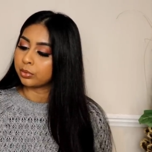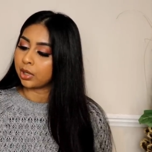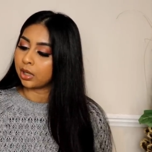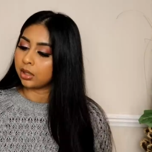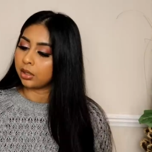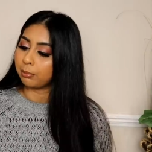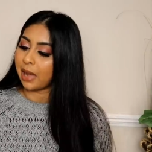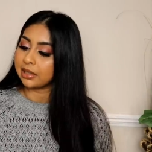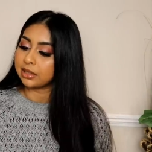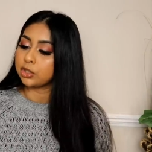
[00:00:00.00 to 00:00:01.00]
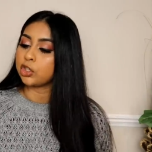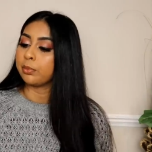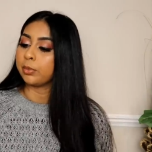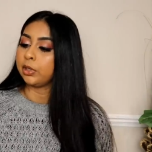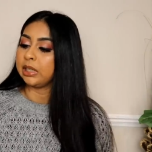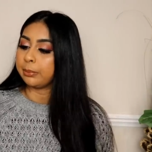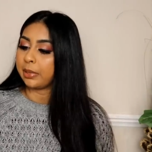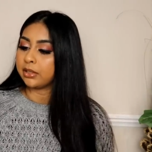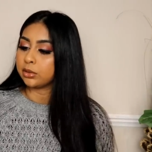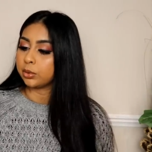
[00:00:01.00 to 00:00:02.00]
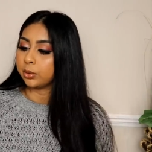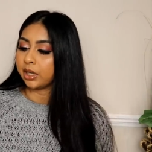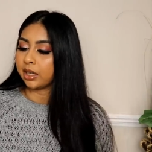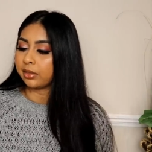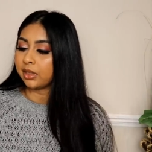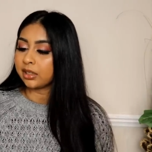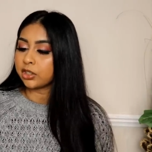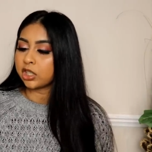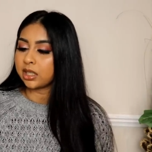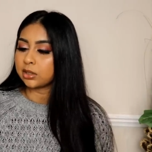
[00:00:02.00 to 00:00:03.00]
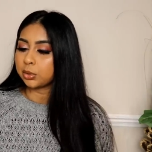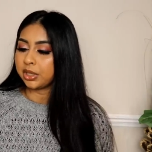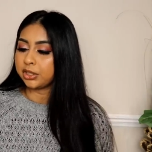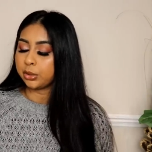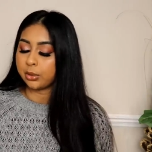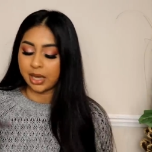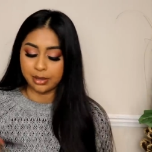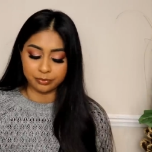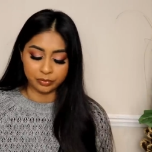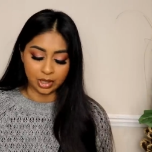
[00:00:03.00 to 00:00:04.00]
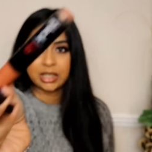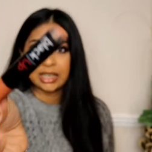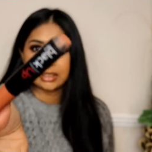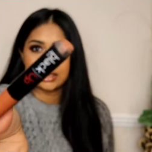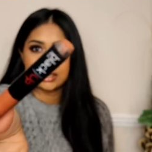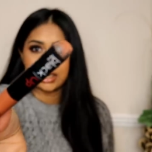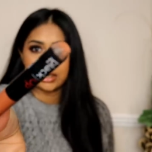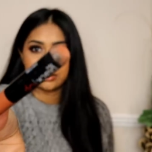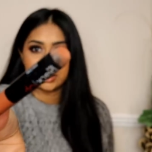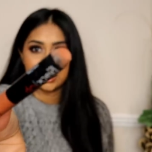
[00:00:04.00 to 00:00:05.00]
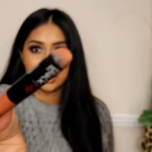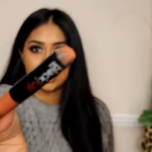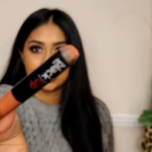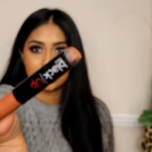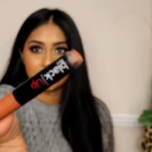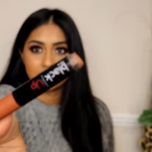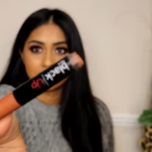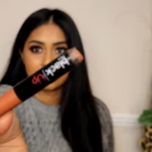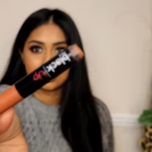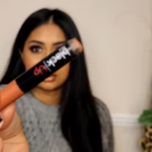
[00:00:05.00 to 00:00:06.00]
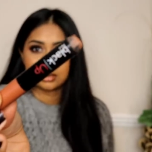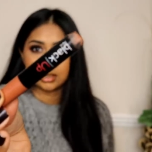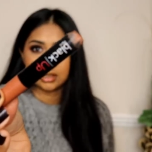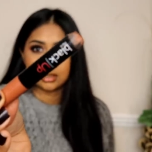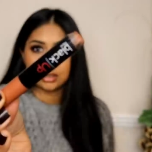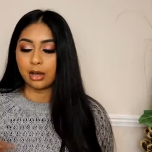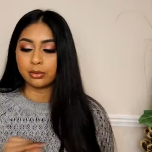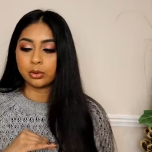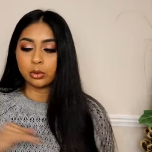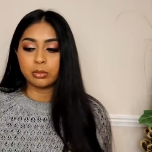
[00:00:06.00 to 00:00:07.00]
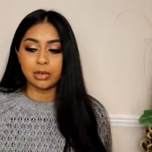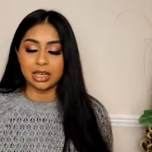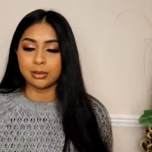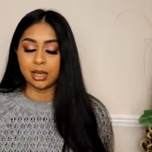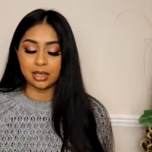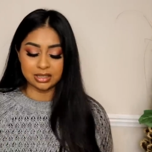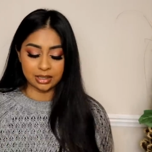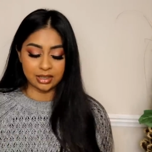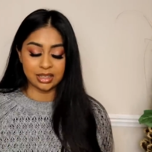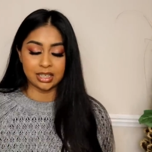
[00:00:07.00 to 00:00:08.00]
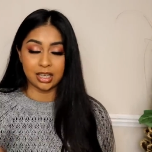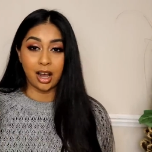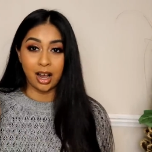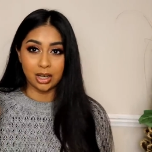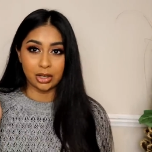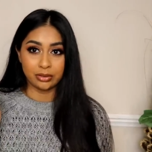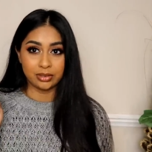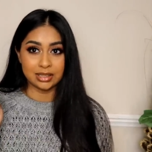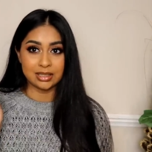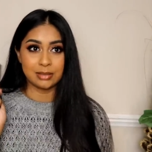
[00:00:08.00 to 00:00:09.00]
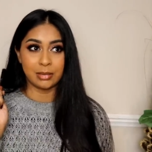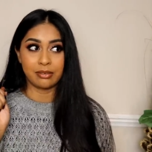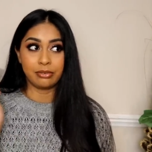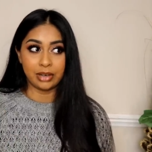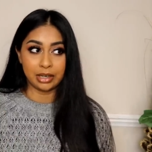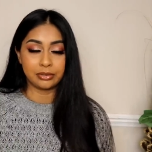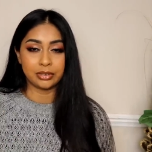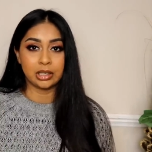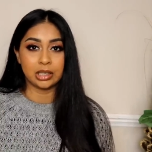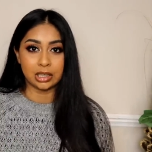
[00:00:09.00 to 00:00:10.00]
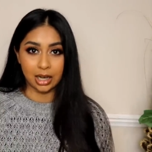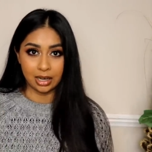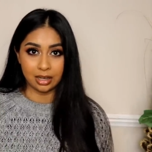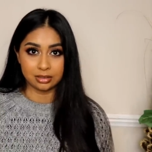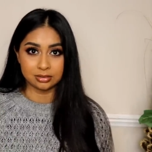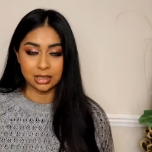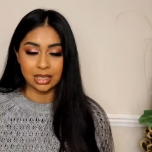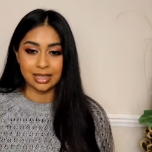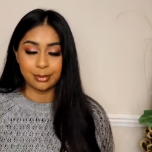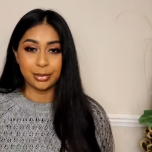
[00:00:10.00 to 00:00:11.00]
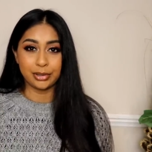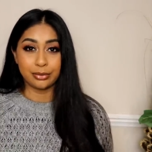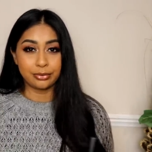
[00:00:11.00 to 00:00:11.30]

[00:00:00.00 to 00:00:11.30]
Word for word: uh, matte jumbo lip pencil and I think the shade is 22M. Look at the state of it guys. Out of all my lip colours I think the colour of this is my favourite colour. But the